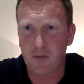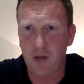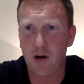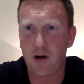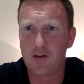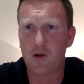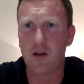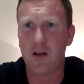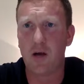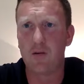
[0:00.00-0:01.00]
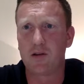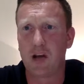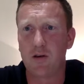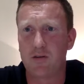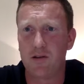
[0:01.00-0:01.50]
and I saw that there was
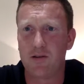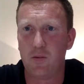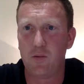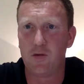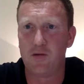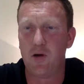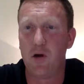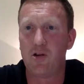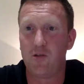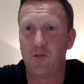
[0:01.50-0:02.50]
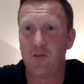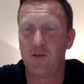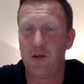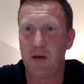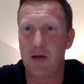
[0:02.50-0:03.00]
close to
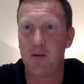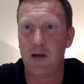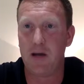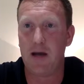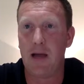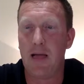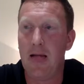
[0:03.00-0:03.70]
250 people in there.